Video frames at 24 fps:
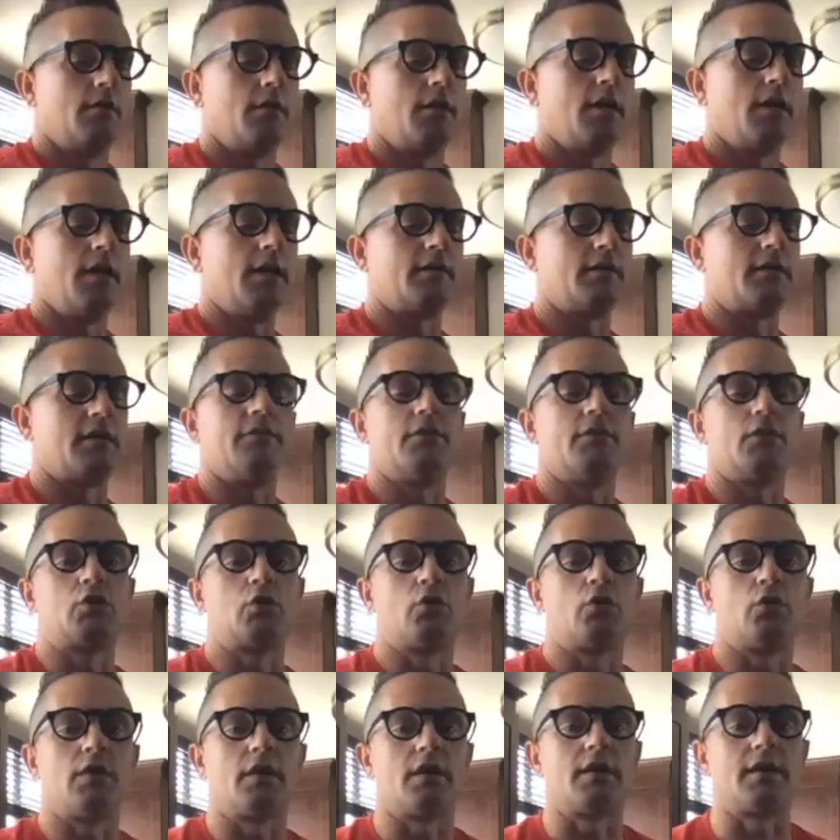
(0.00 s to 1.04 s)
and give it to
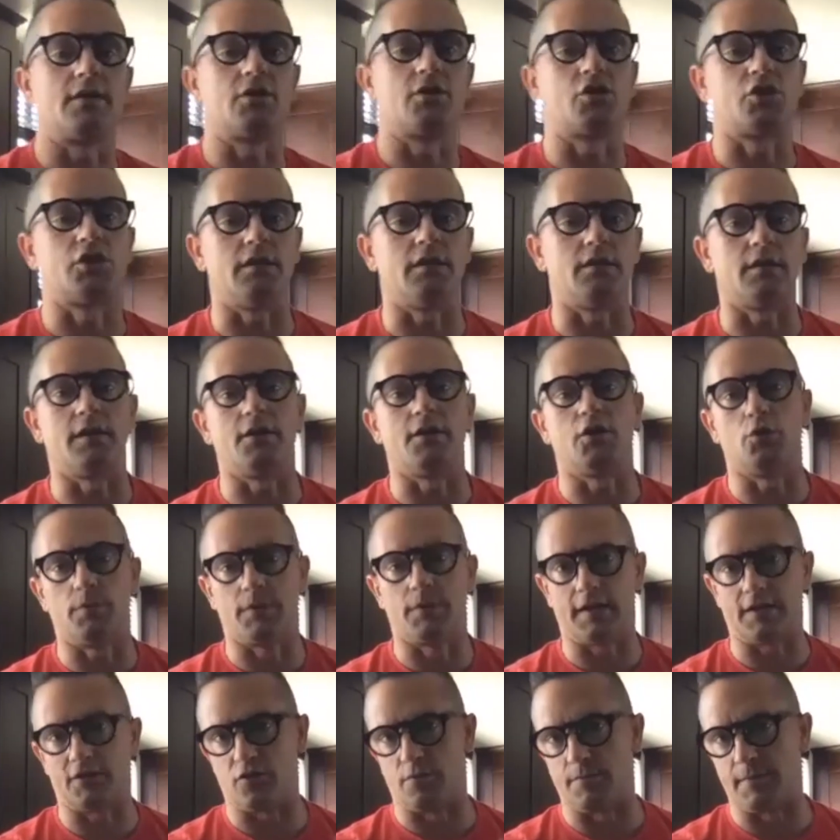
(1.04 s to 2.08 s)
the cashier and you will
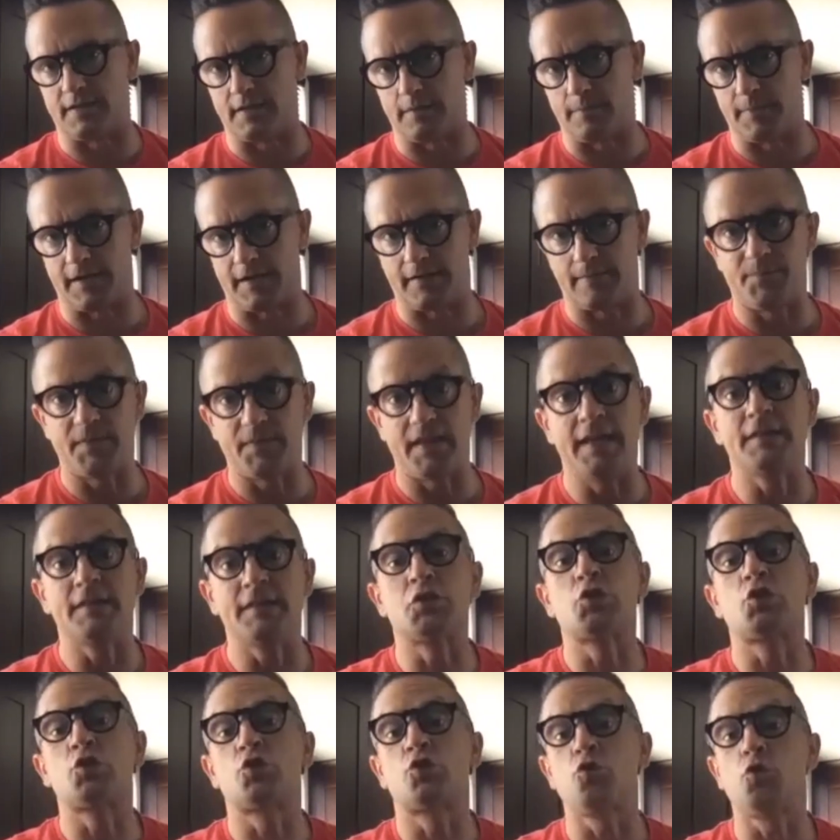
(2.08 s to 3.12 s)
get your money back.
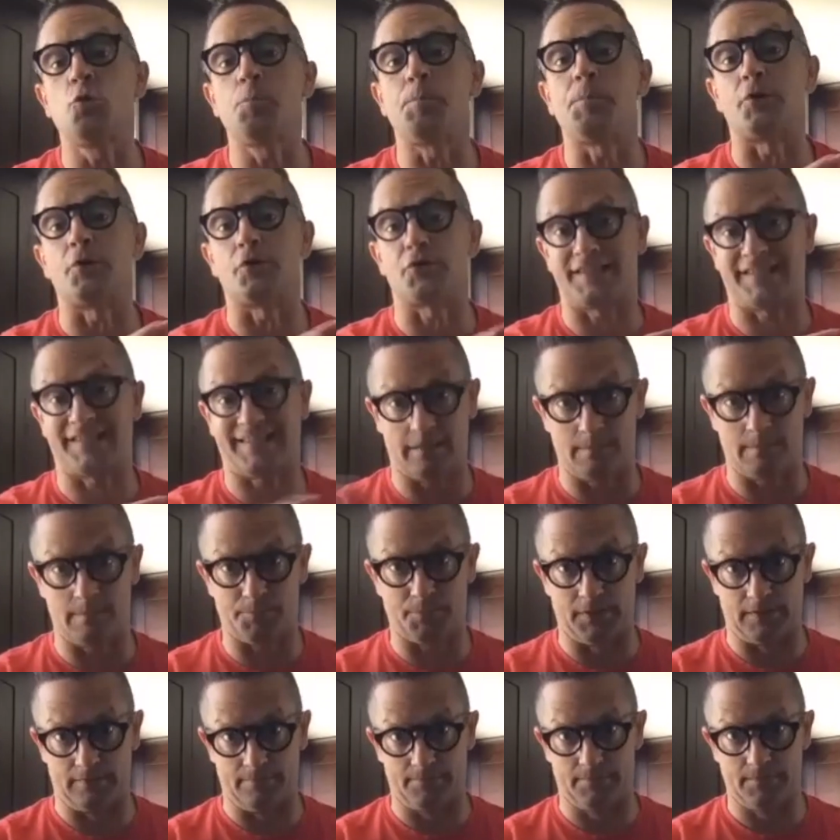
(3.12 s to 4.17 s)
It's super simple.